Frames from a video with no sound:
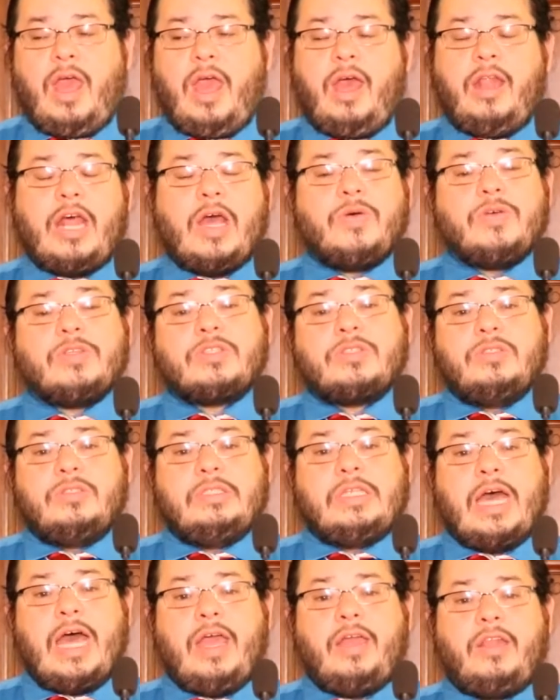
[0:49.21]
And I was
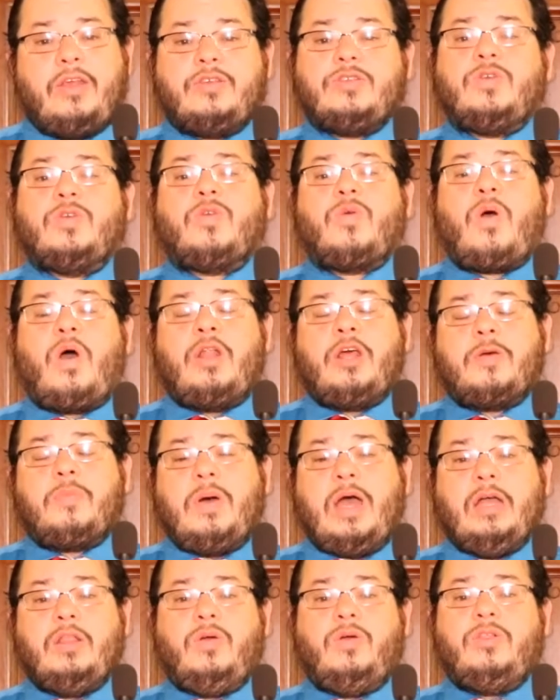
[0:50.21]
diagnosed with chronic
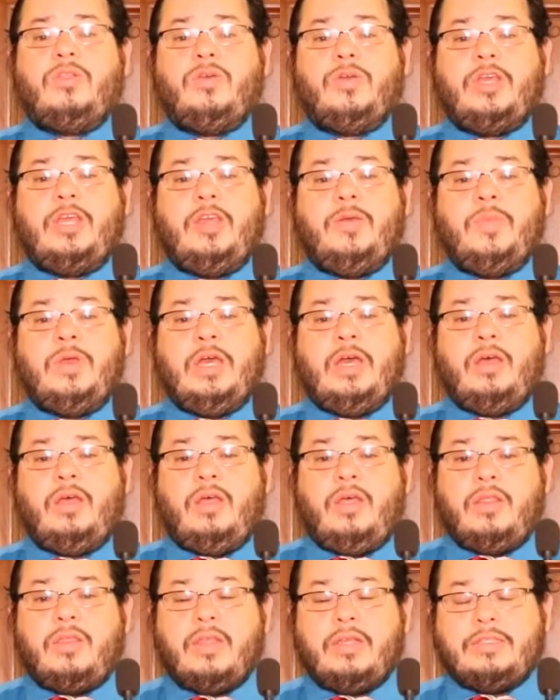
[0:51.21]
myeloid leukemia.
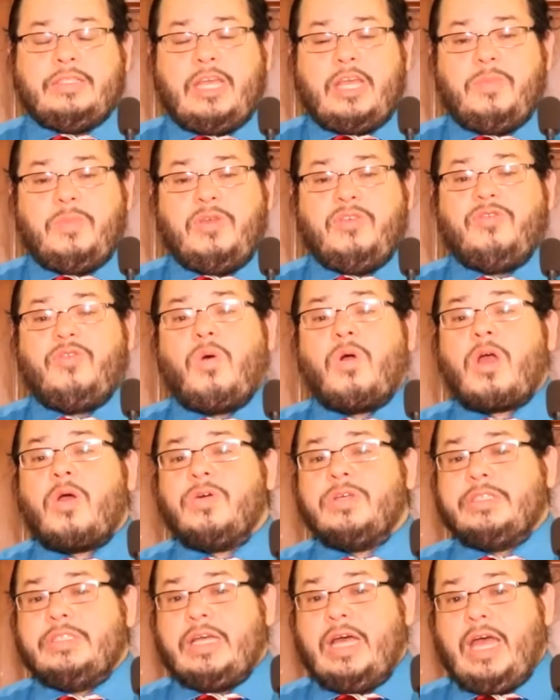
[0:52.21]
The day before I
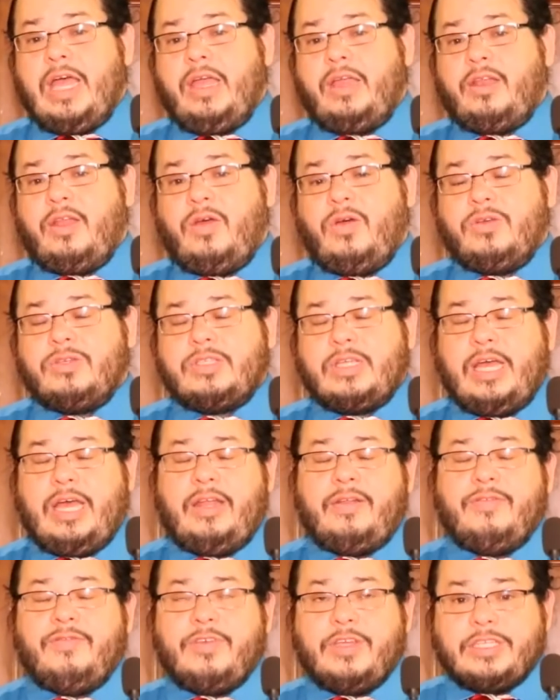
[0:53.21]
was diagnosed,
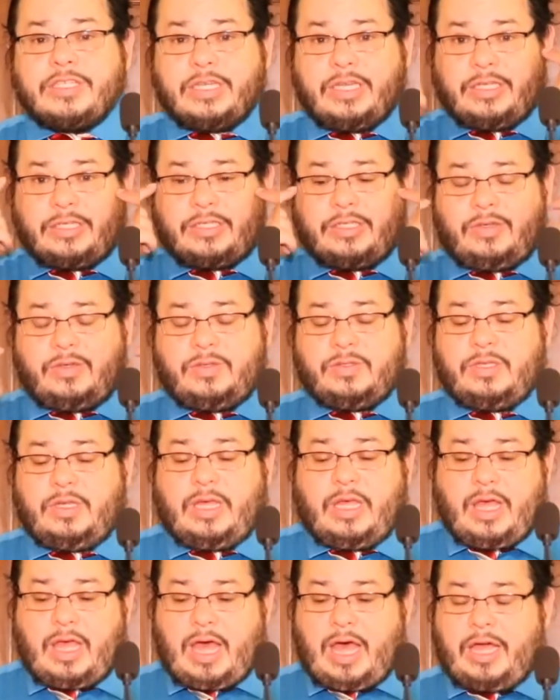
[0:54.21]
I had vision issues.
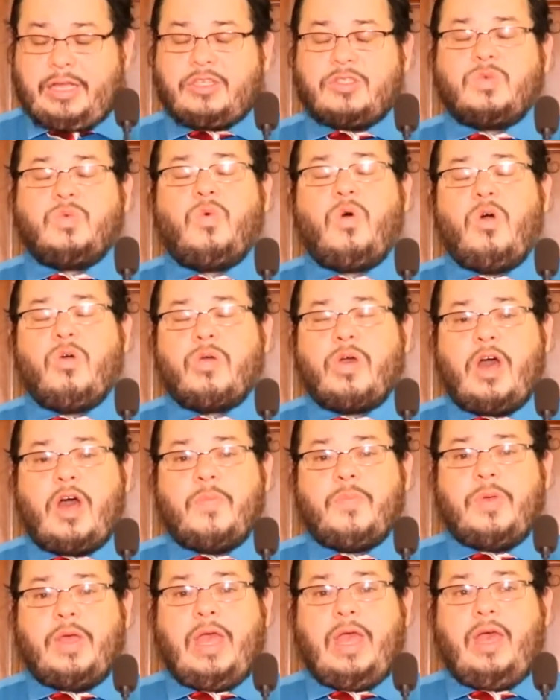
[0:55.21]
I just woke
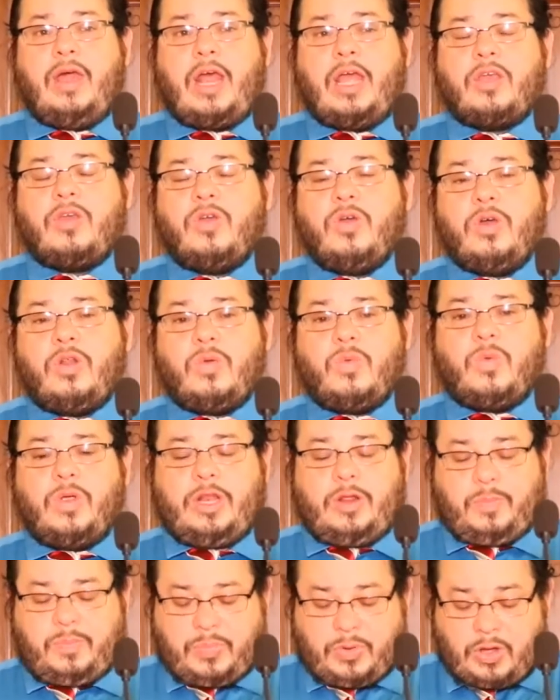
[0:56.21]
up and I couldn't
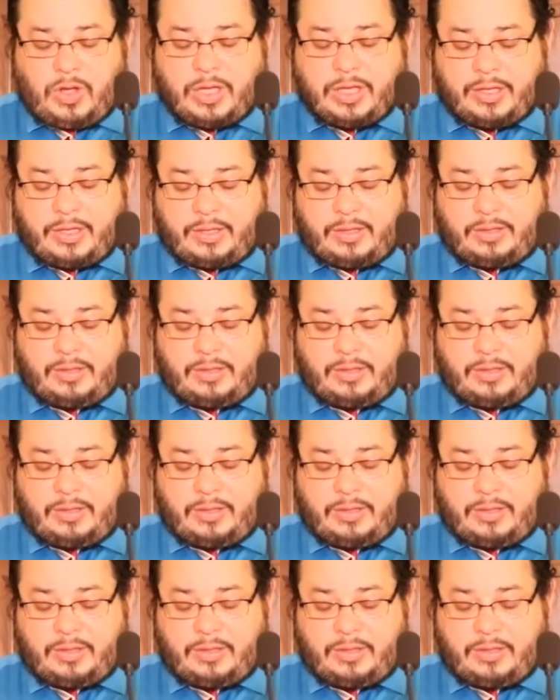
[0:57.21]
read a book.